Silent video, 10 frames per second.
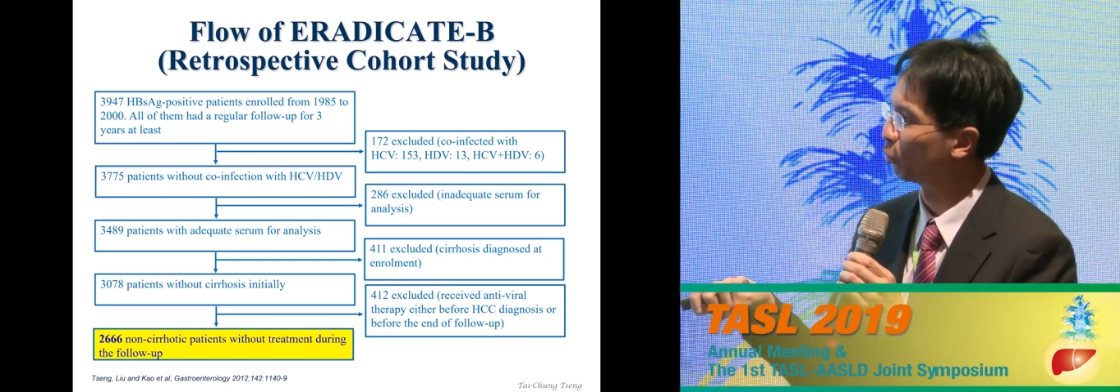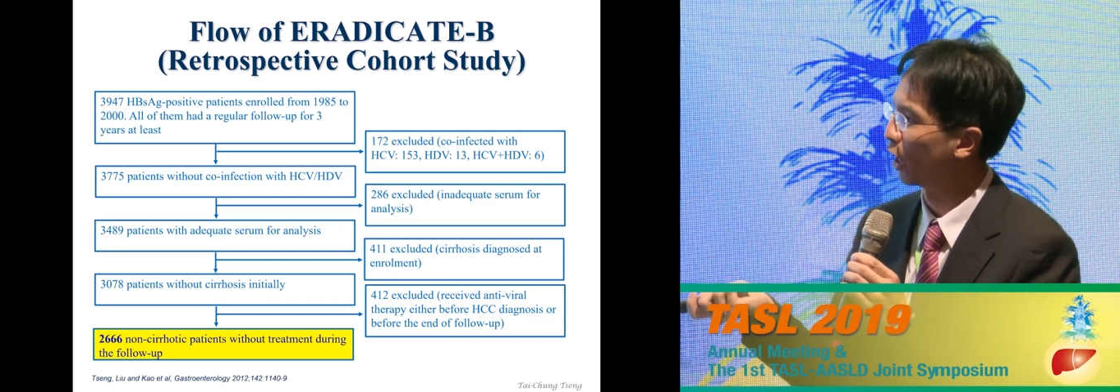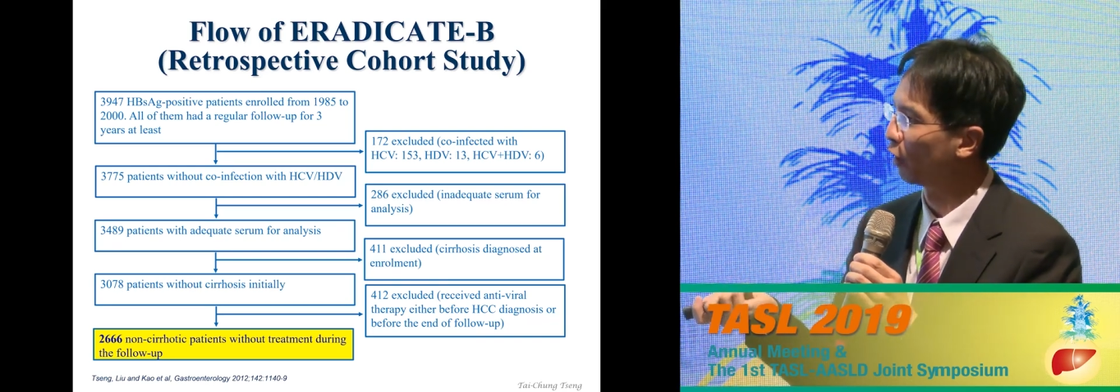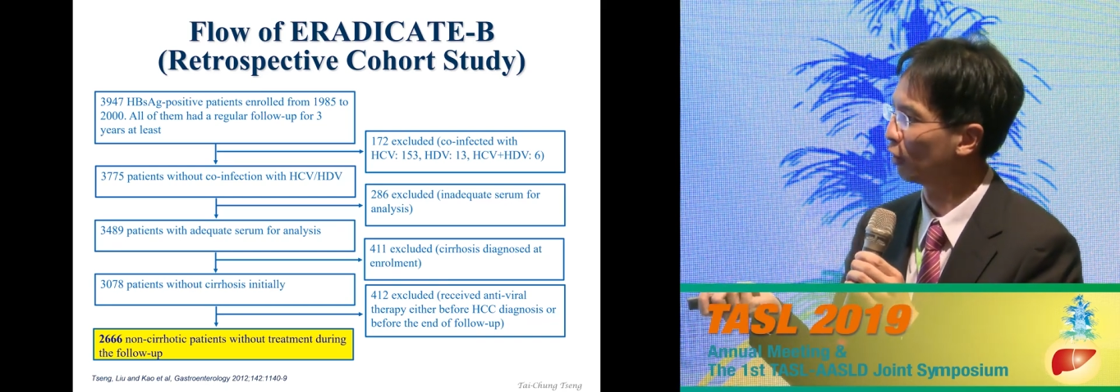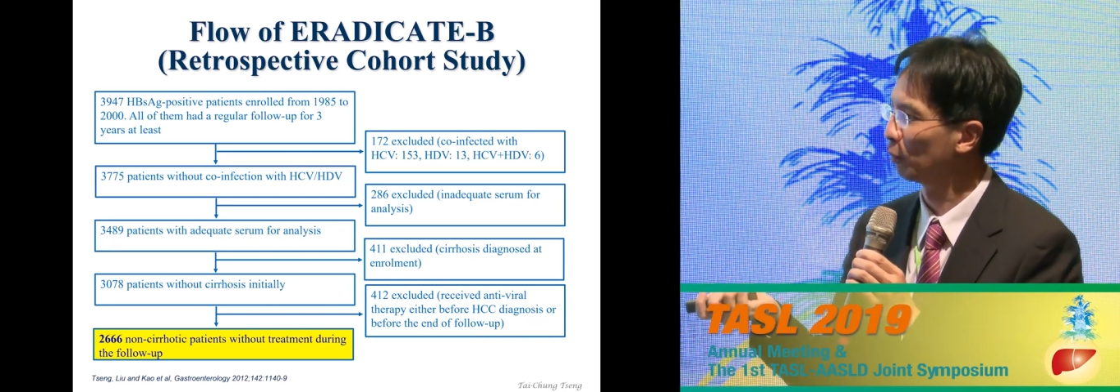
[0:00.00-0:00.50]
we
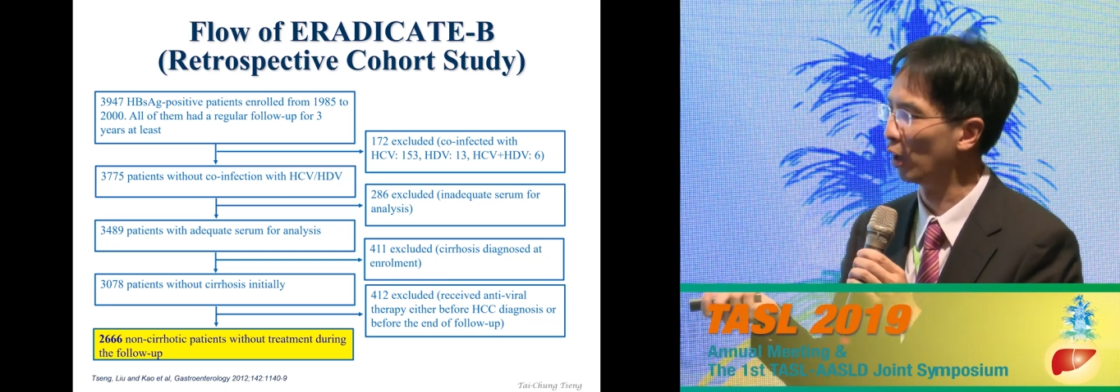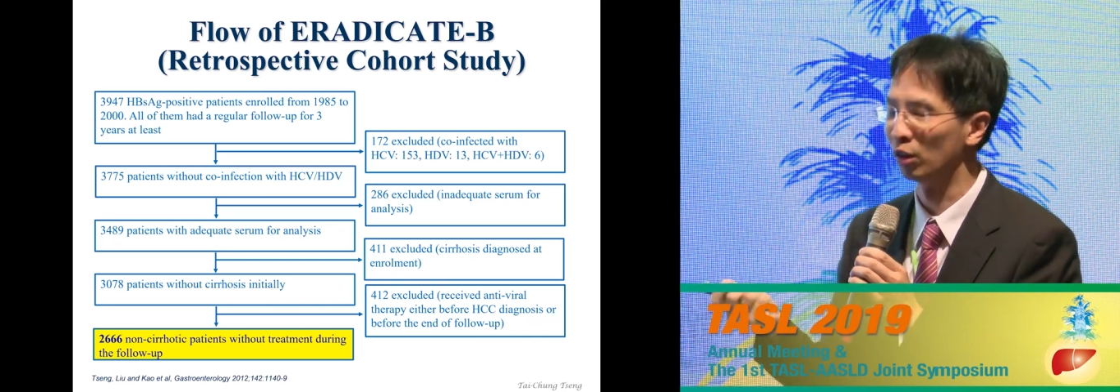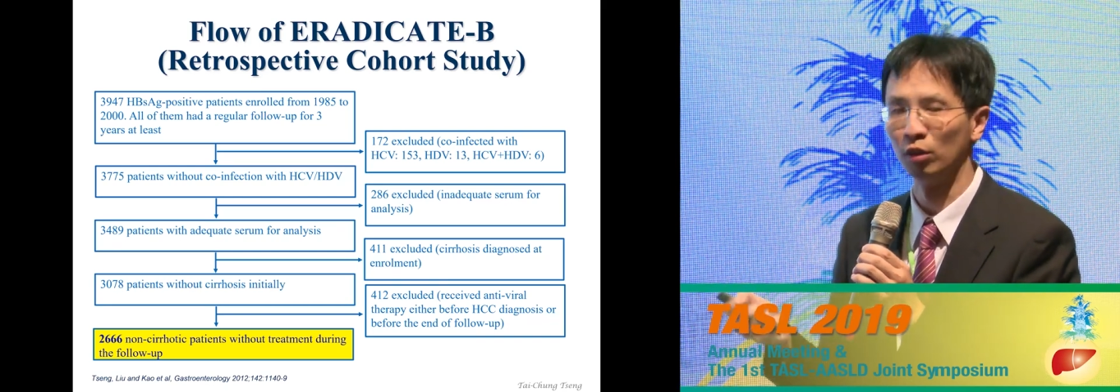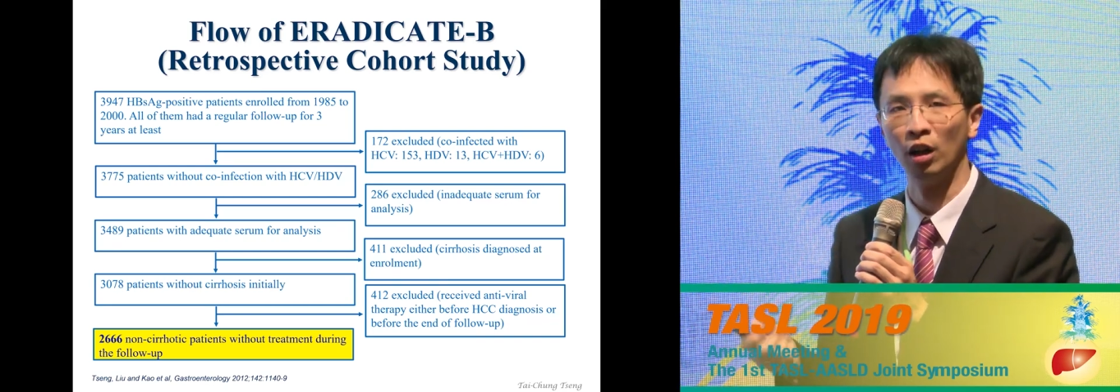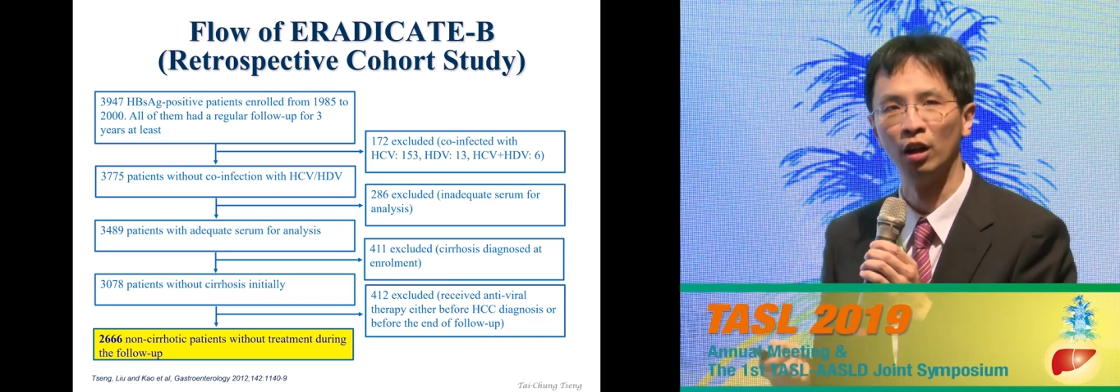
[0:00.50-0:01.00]
have
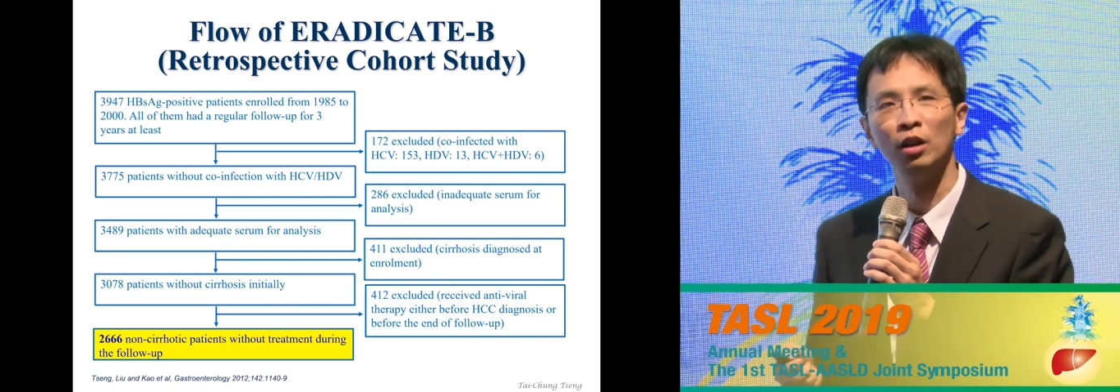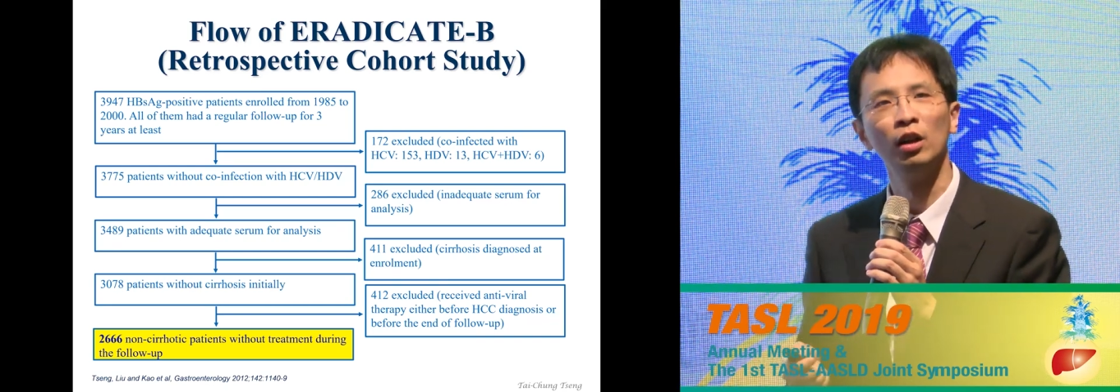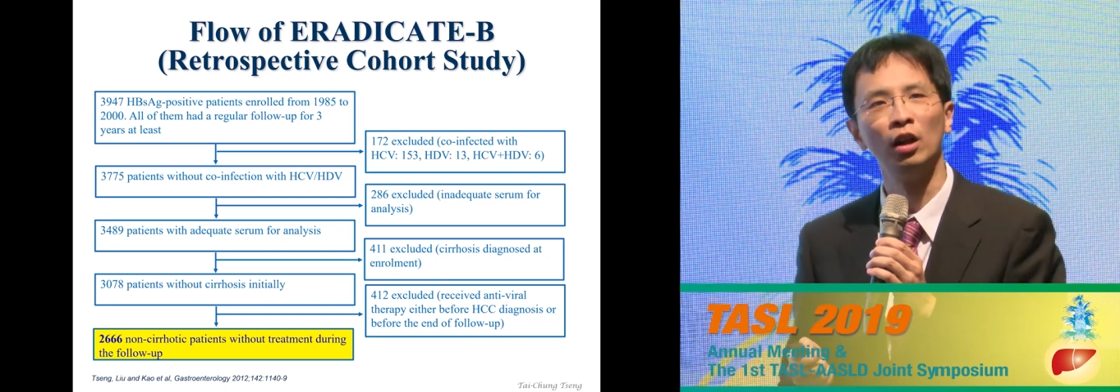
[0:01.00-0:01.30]
about